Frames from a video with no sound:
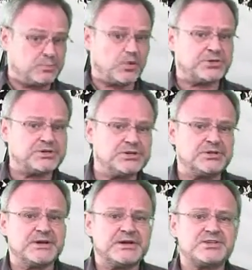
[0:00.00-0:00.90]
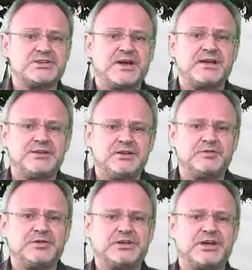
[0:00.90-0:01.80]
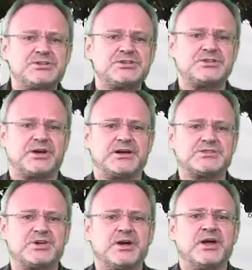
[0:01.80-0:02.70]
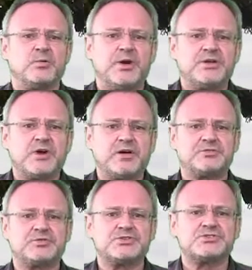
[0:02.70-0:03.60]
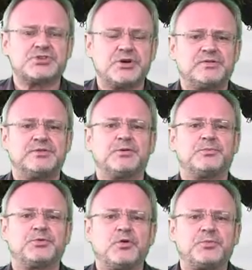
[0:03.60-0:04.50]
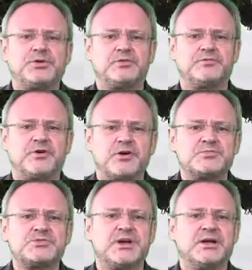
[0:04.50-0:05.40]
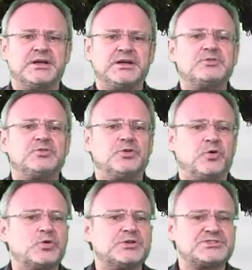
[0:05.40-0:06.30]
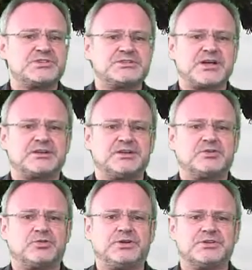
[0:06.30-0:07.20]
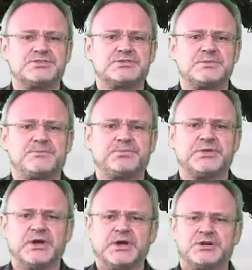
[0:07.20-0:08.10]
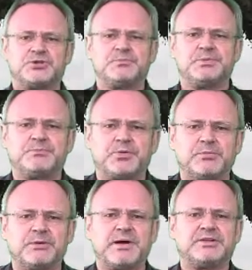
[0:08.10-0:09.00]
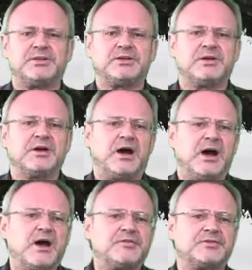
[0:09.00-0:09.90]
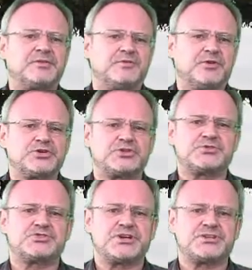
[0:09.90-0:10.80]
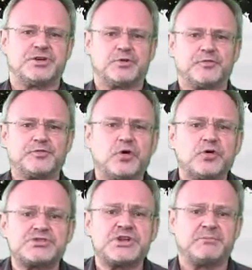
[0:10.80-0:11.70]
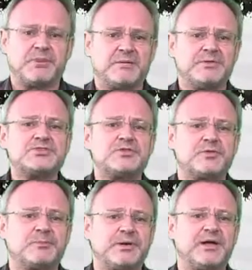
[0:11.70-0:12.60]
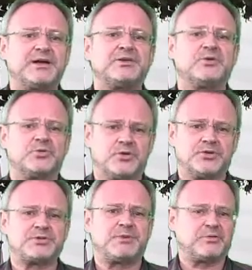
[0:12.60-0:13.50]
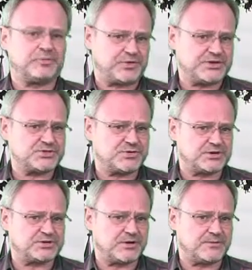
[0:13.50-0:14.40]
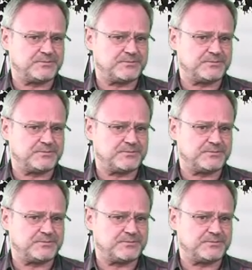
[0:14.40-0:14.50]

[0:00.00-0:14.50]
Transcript: worksheet is an identification task where you have to insert the appropriate verbs into local syntactic trees. It shouldn't be problematic after the virtual session and of course by means of applying your knowledge about phrase structure.